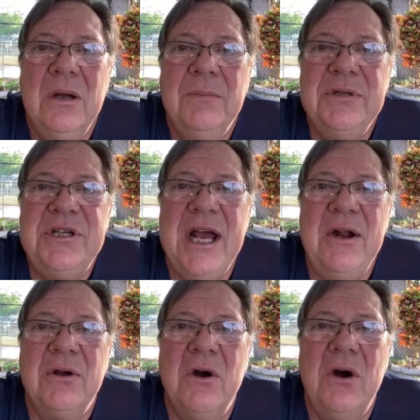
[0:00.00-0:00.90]
Potato
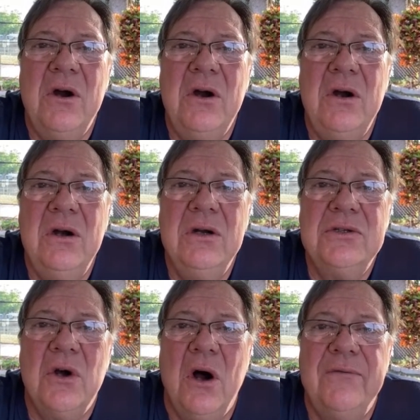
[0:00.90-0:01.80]

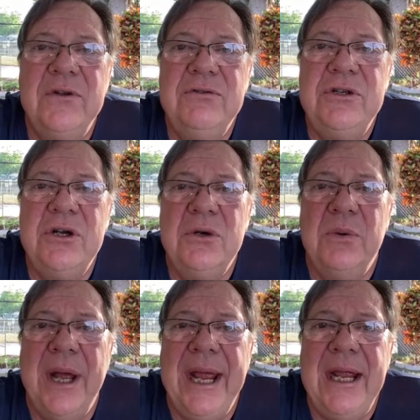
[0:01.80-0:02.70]
Kartoff, you do,
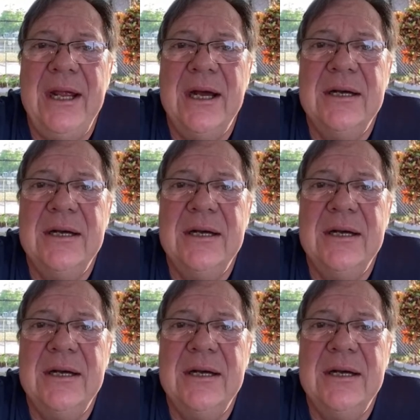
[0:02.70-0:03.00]
hey?